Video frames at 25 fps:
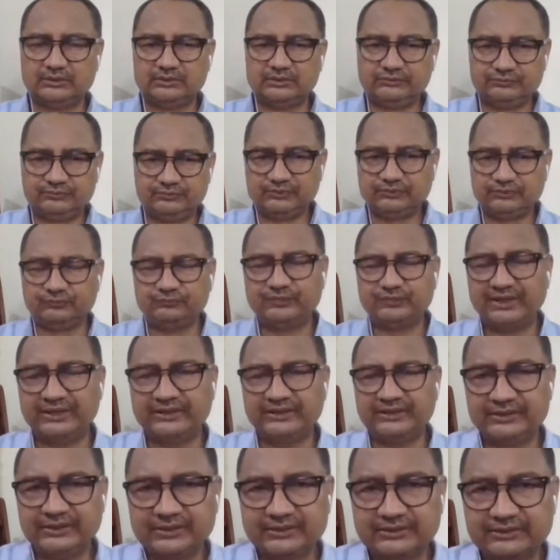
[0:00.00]
you, you
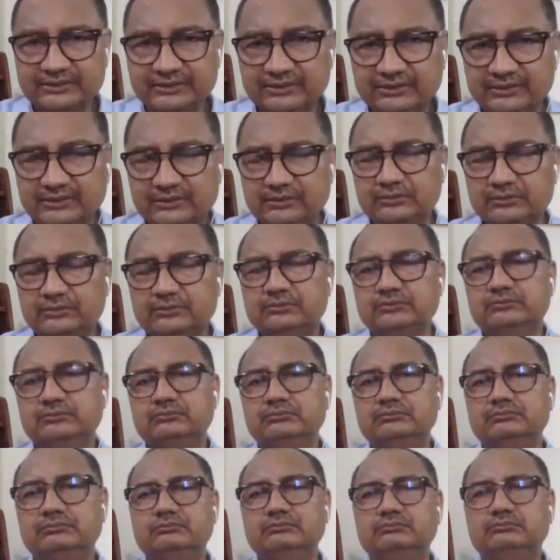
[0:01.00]
find that
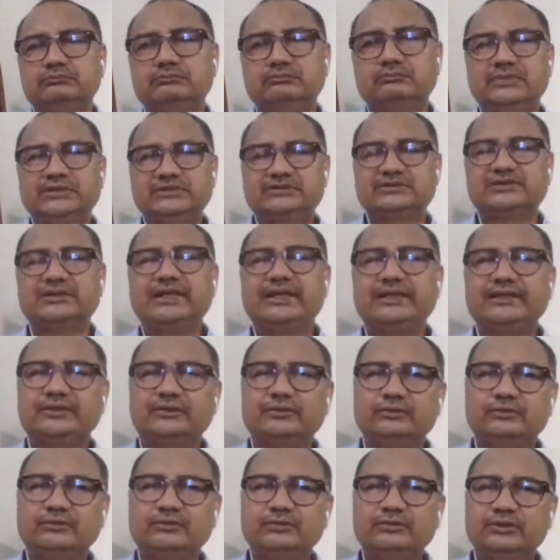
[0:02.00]
um, it's like
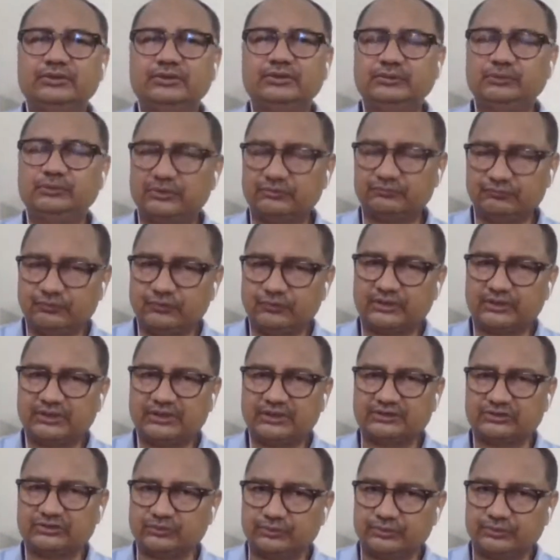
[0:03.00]
you know you are for
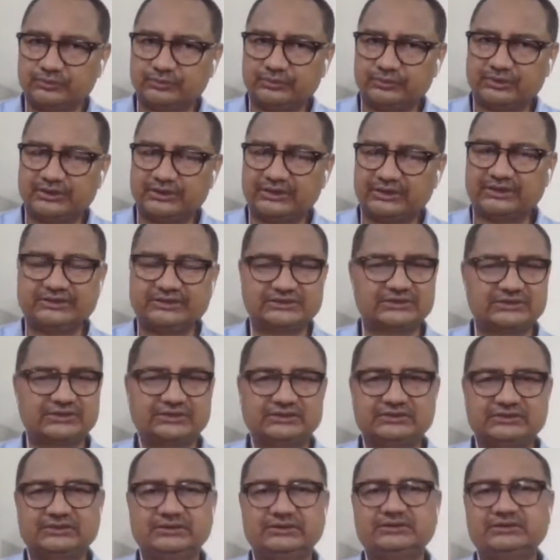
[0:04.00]
us or you are against
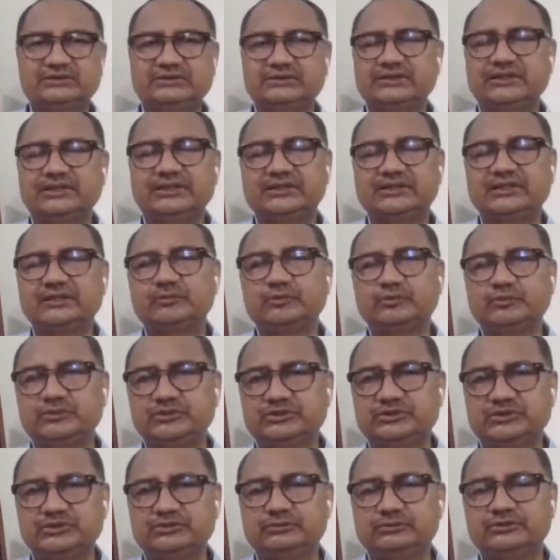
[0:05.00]
us it's that type of a
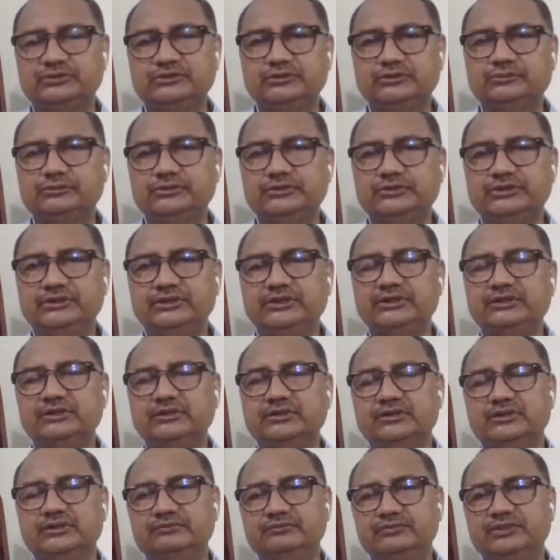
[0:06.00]
situation we think
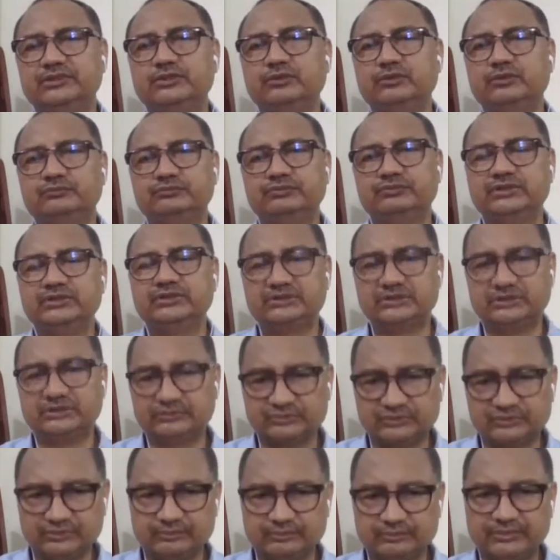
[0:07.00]
very often in
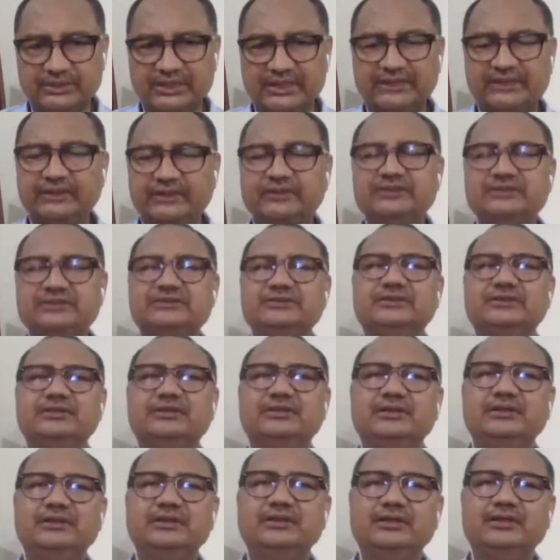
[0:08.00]
terms of binaries
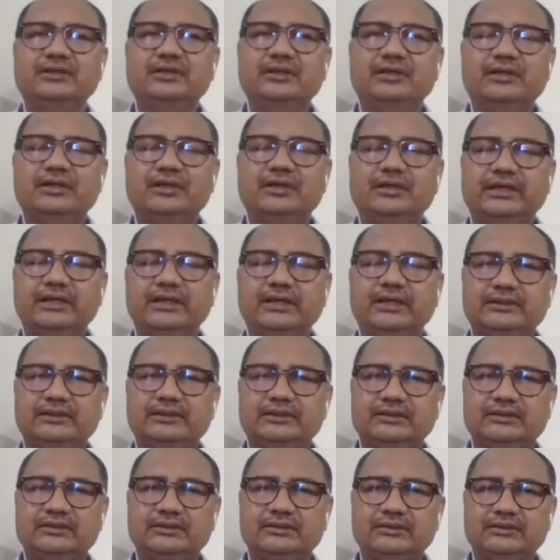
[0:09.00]
and
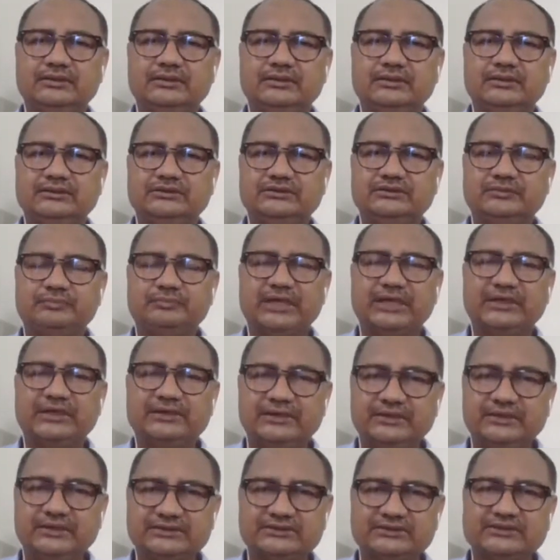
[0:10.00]
uh, it is the
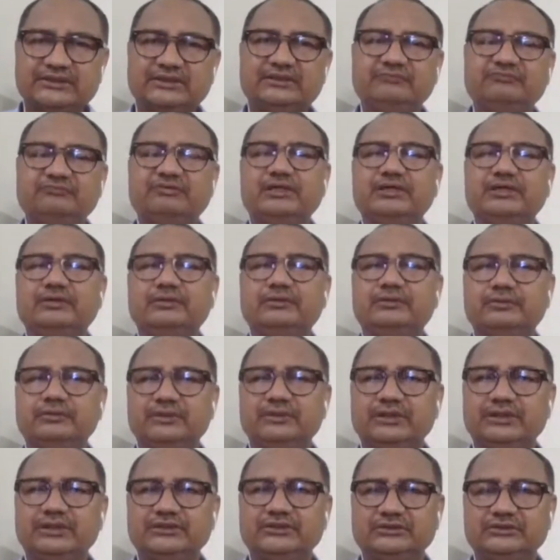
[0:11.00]
binaries that define our
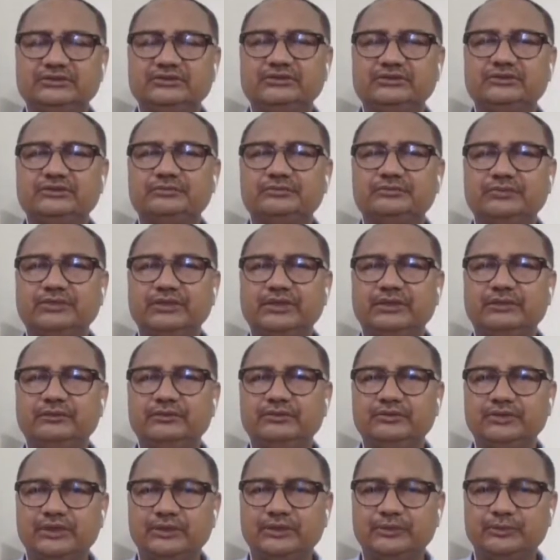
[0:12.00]
relationship our,
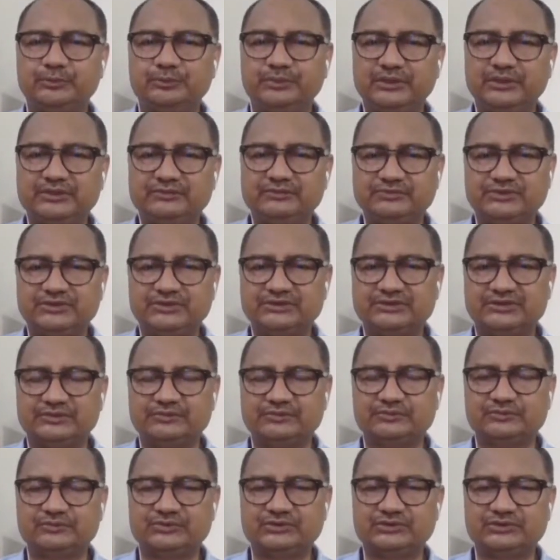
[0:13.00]
our belief
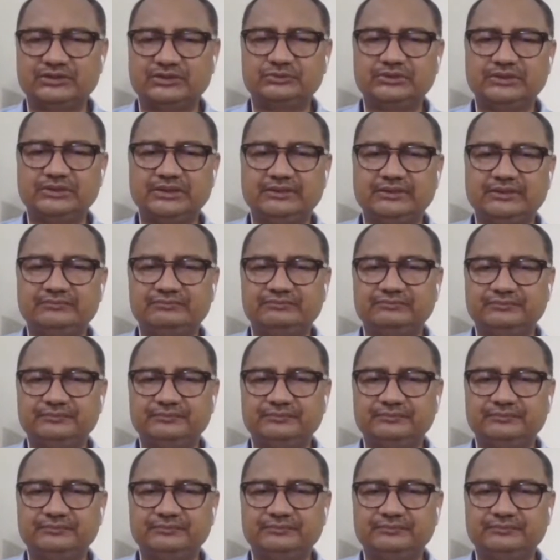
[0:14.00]
systems that we have